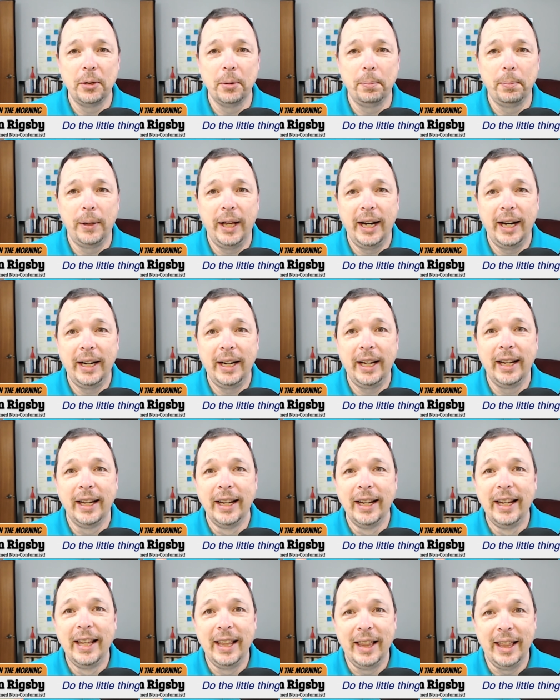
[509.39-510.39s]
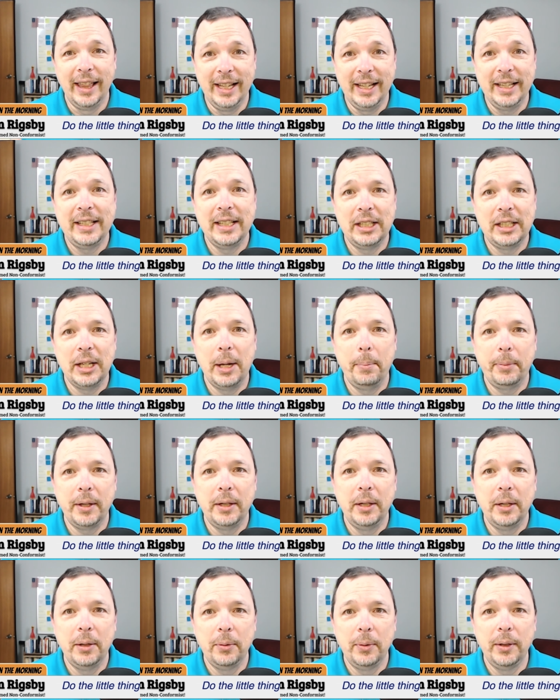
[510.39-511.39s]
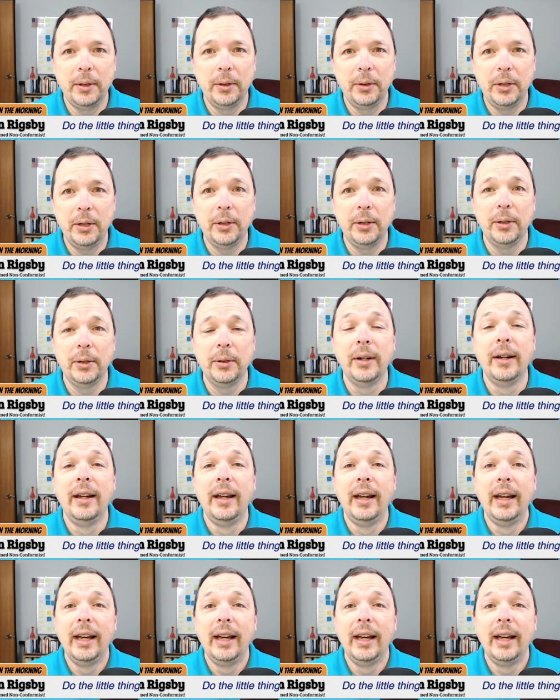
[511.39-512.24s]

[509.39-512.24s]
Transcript: your planning, this is something that we'll do.